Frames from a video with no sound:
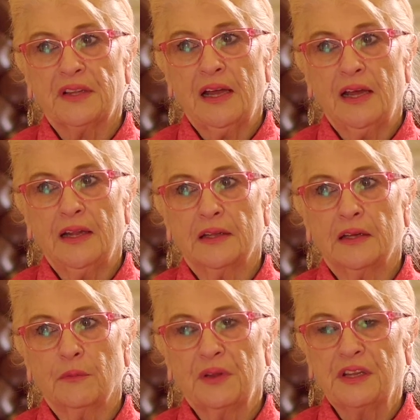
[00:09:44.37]
They had
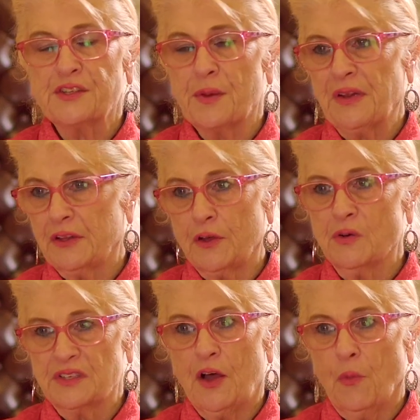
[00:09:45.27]
where they jumped out of the
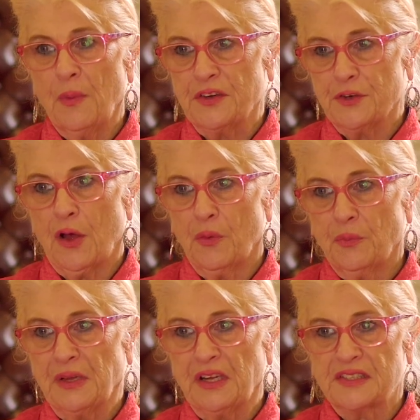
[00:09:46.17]
hotel window
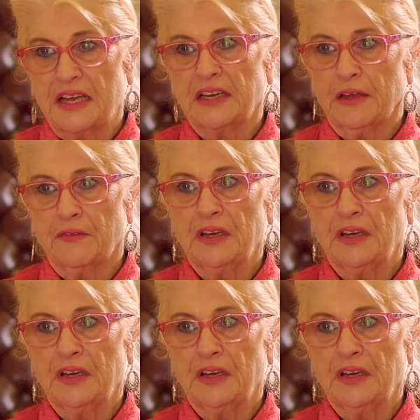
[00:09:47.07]
because they had